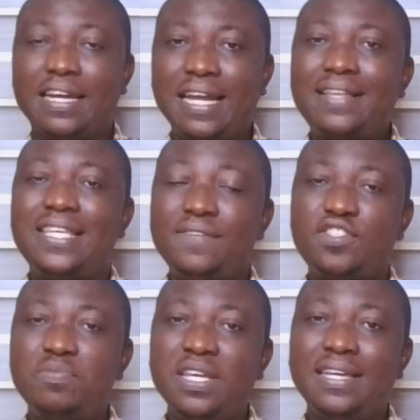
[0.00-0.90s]
That
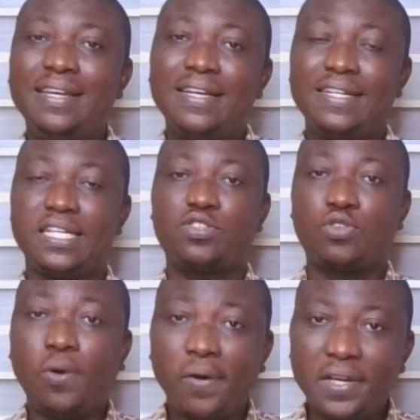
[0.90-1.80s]
gives me the
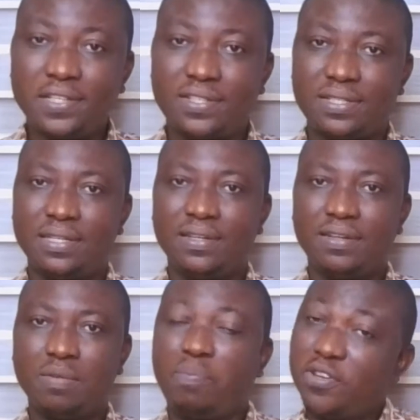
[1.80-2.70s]
choice,
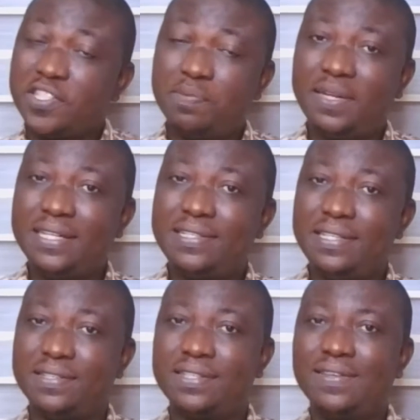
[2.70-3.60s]

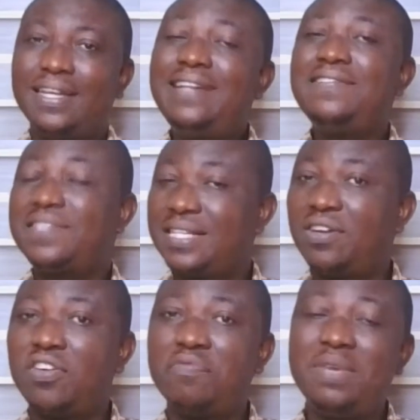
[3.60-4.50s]
possibilities,
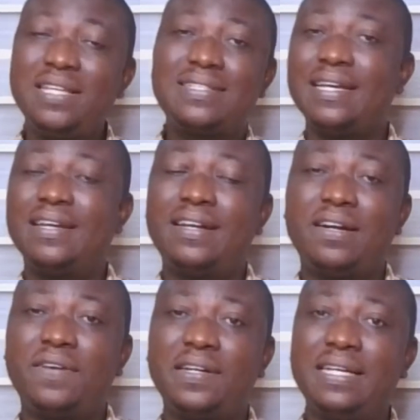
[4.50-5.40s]
instead of me turning
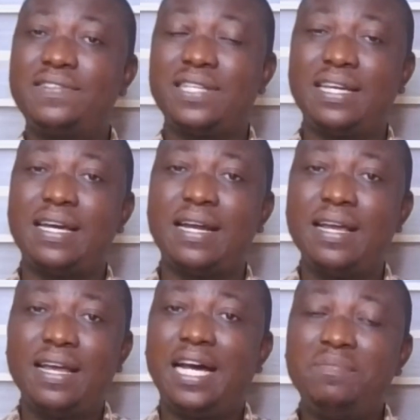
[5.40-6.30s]
around and say
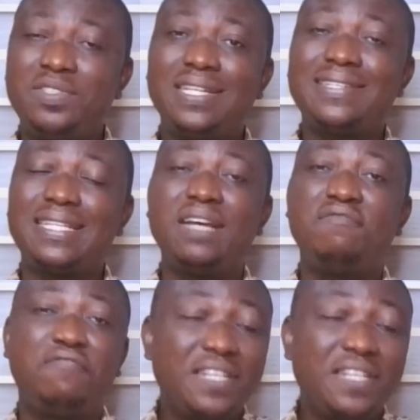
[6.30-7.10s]
that I'm just a